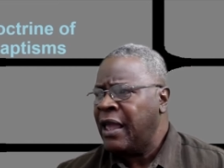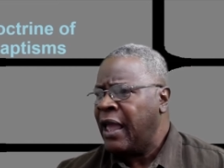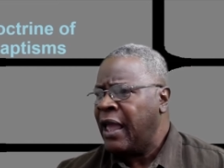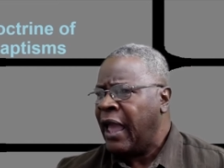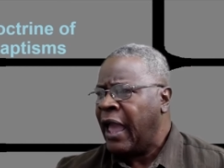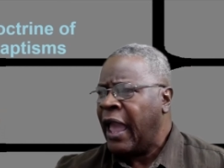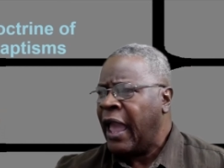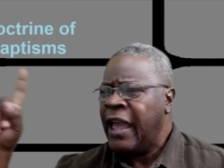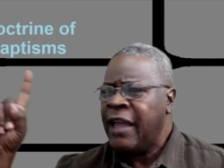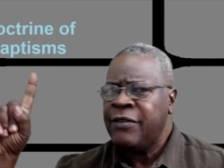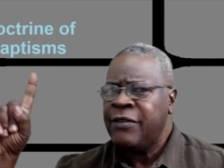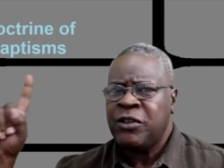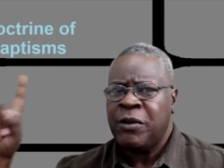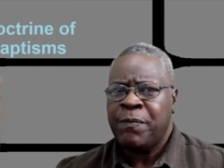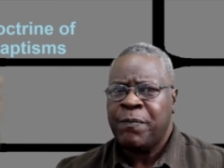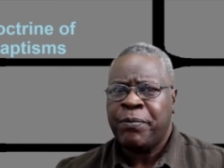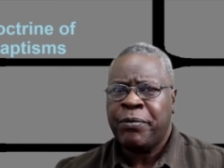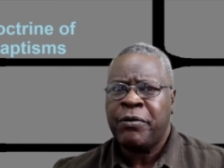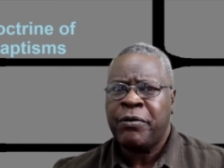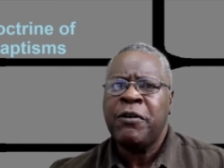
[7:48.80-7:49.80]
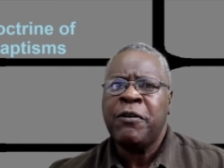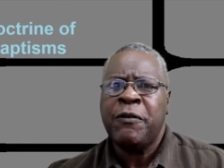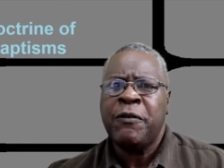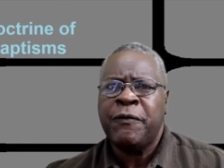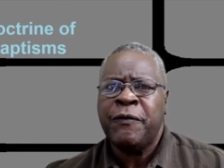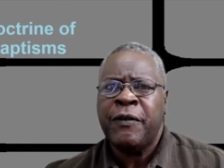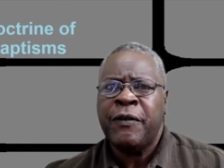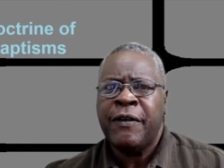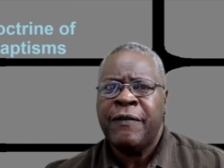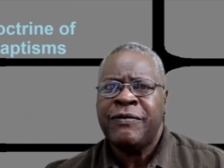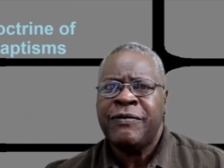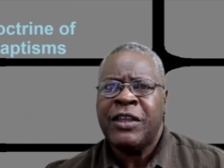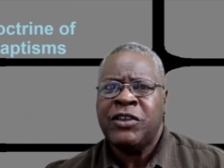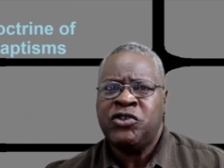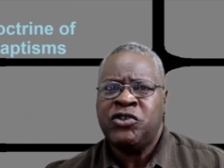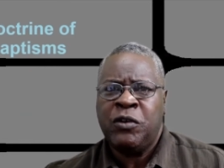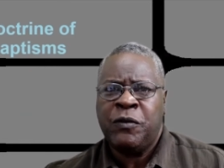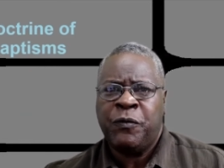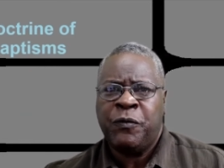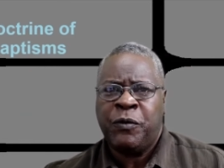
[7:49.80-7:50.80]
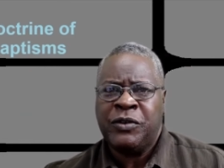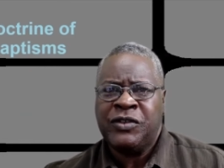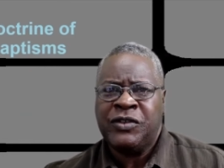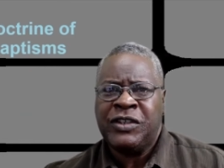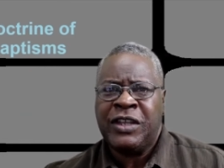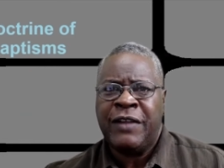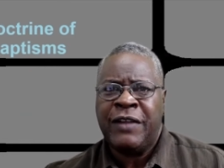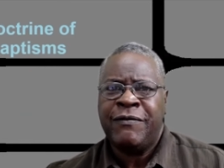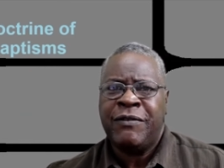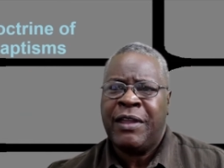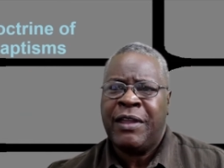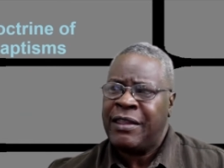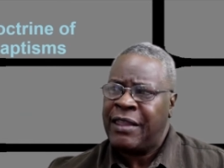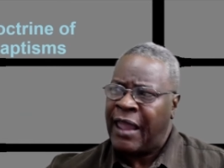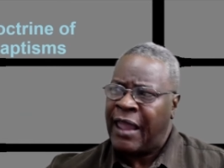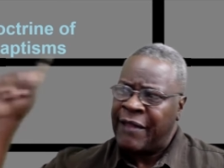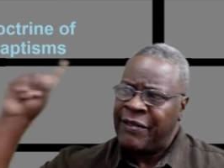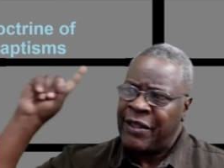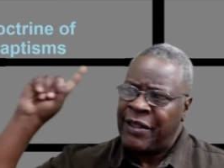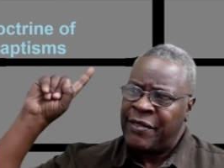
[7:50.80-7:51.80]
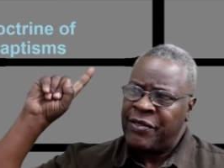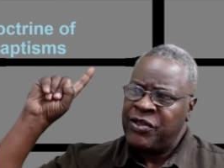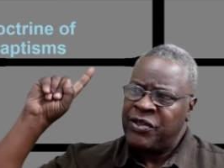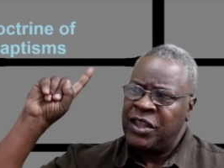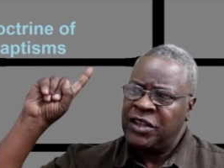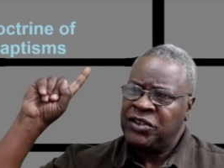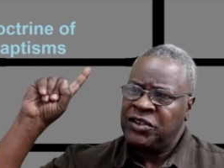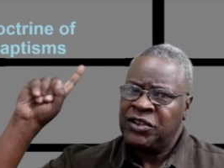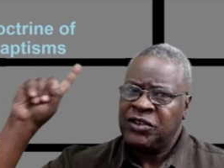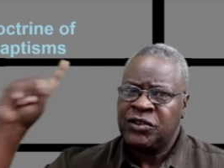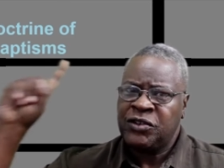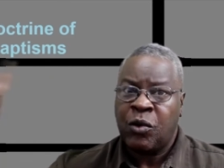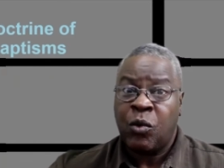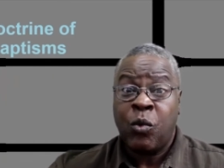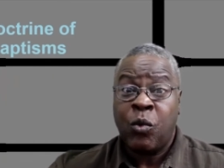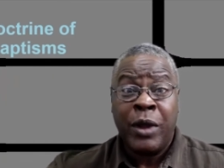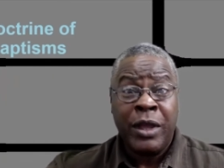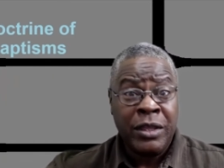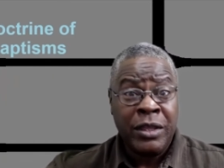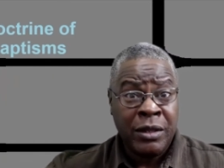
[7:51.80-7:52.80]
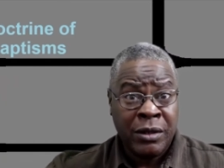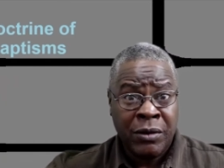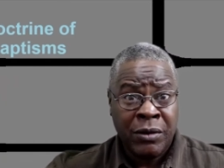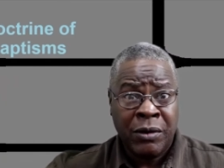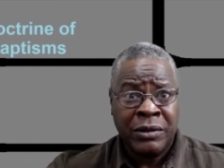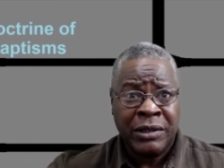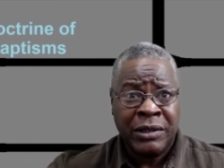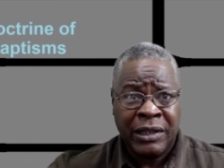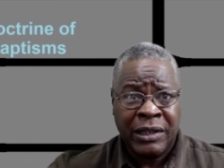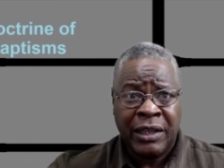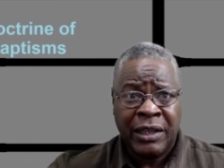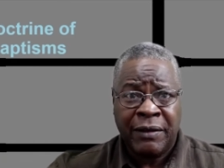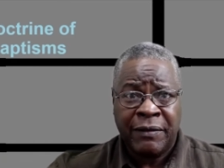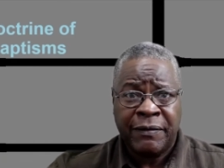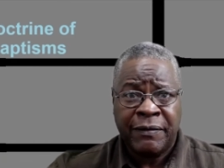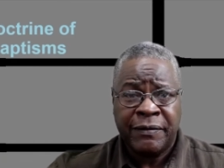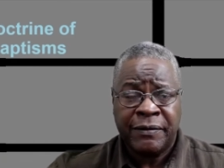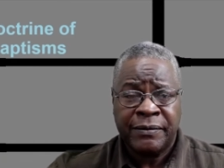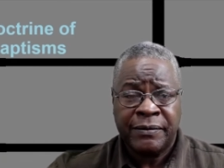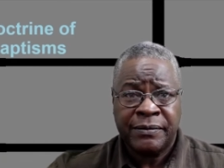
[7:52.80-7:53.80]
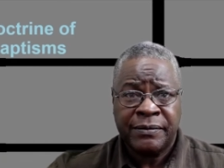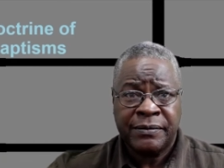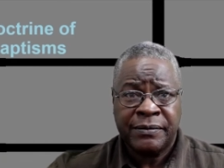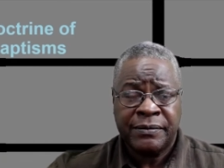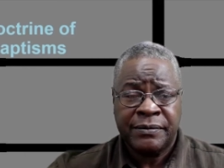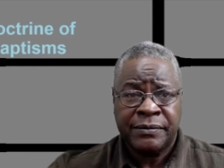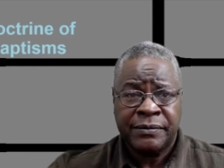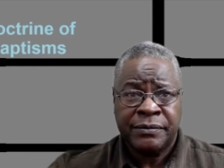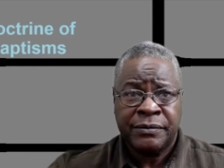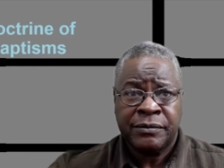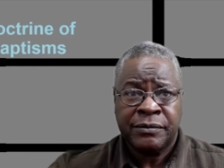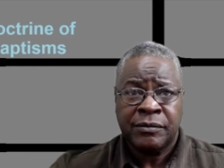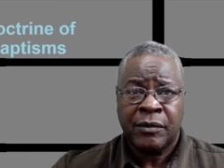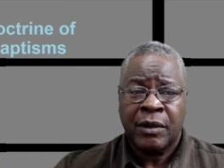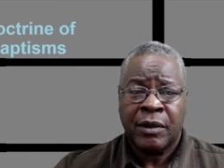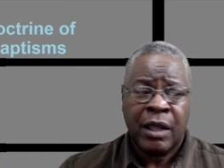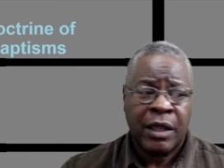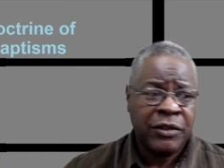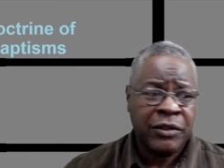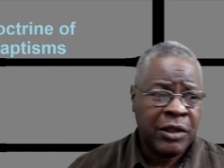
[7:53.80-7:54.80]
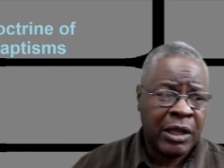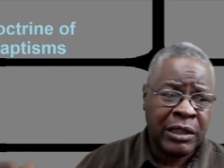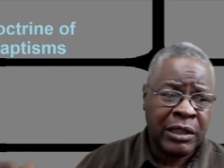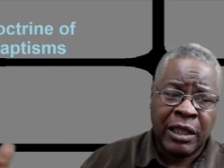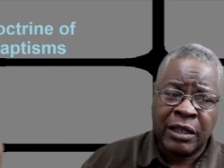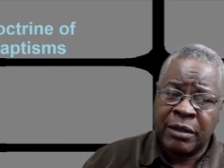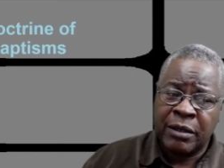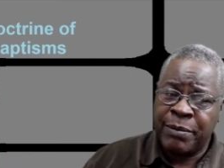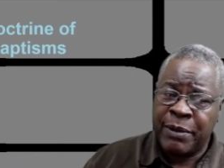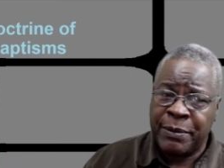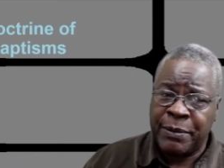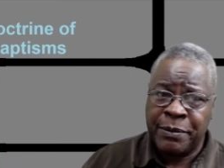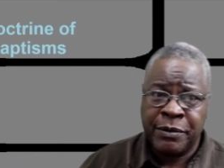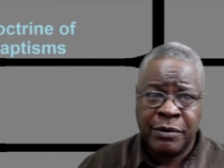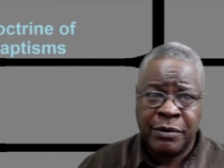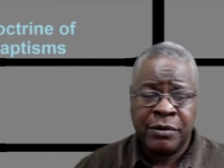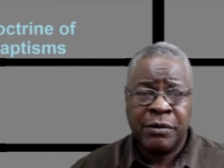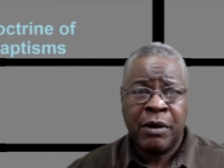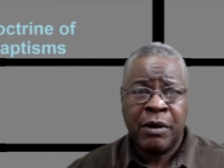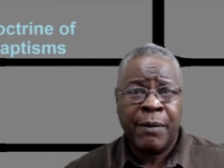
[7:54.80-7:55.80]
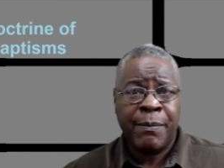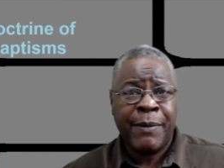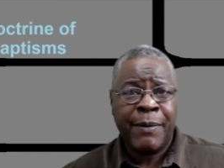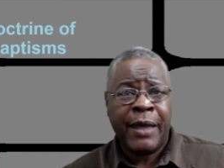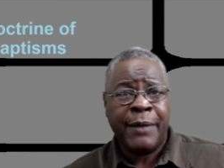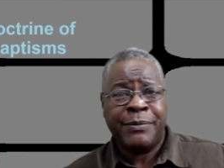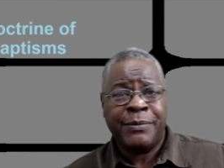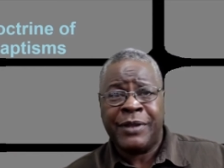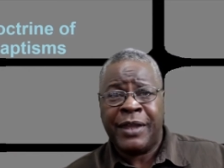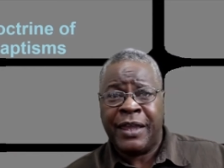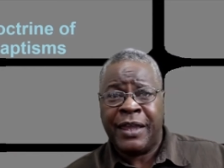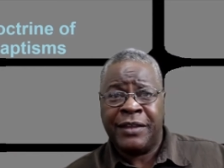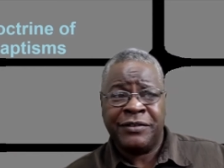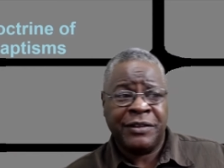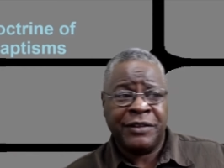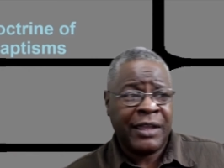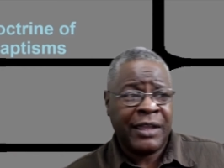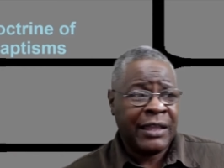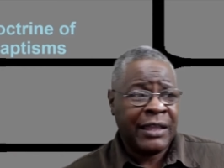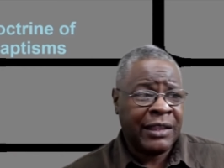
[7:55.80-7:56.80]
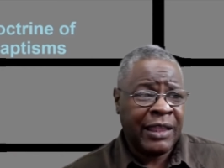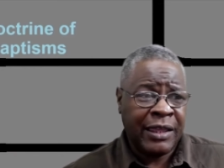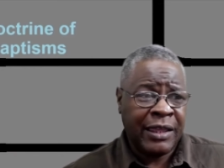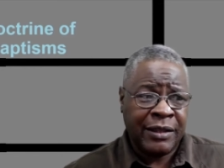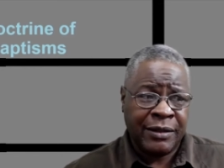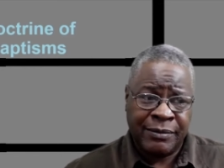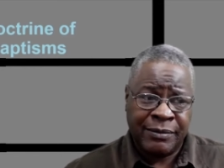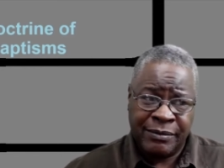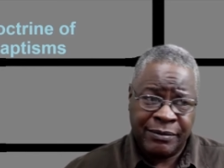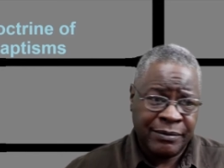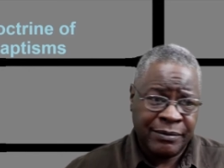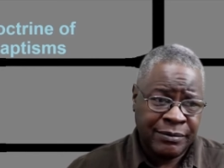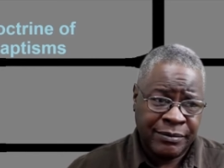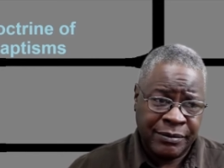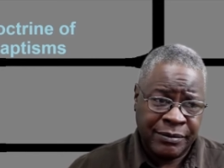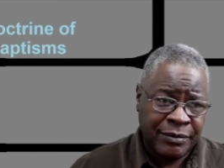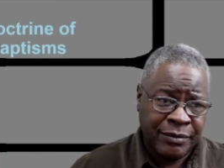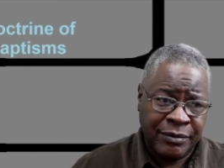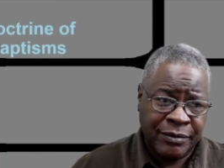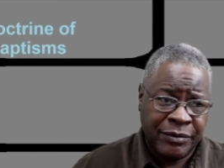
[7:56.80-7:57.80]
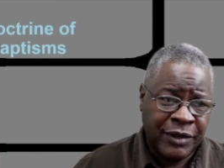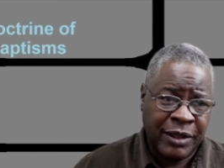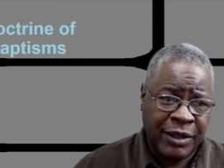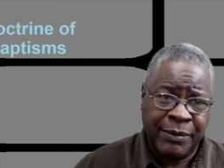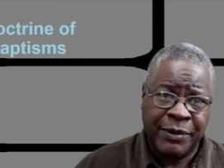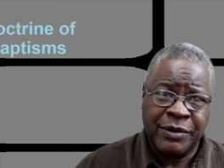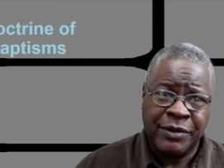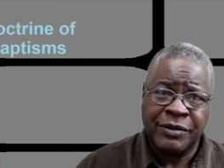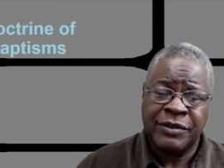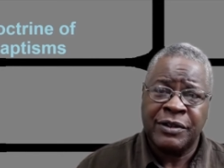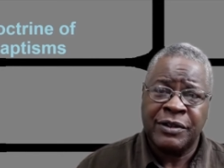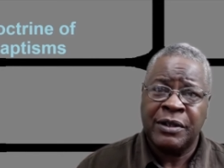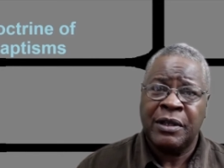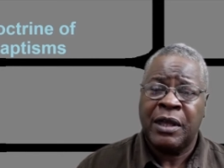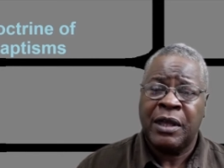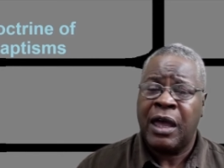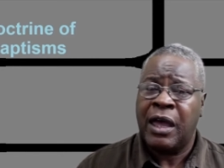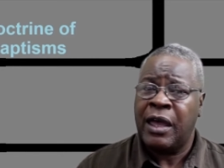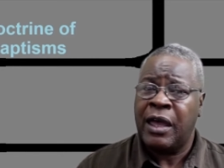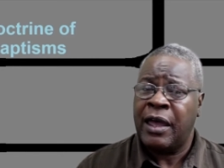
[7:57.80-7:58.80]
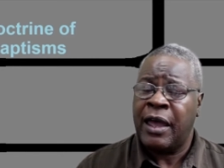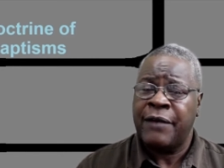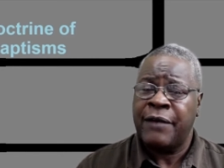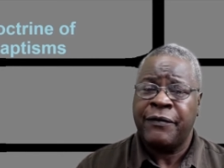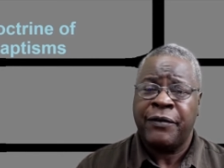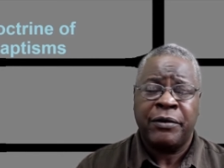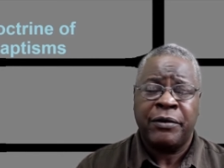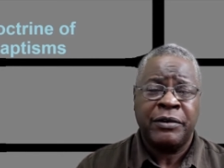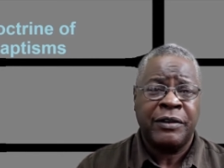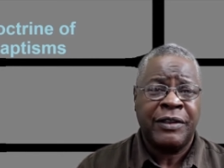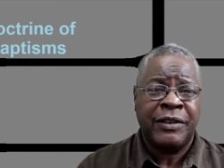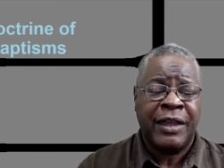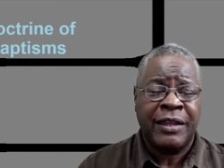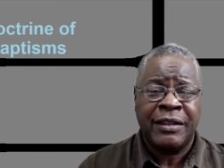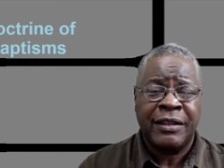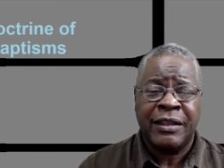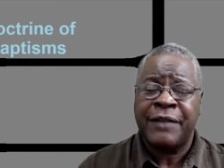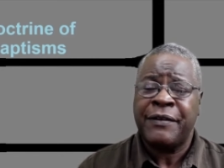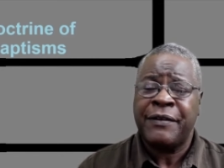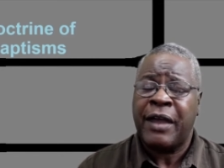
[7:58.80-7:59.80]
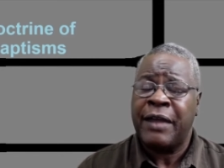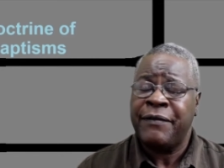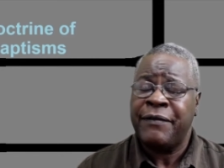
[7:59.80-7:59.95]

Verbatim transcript: and the proof that you've received it and that this is the way you're going to live. Now, there are a lot of people who are baptized and act like demons. I, have heard of that and I've, I've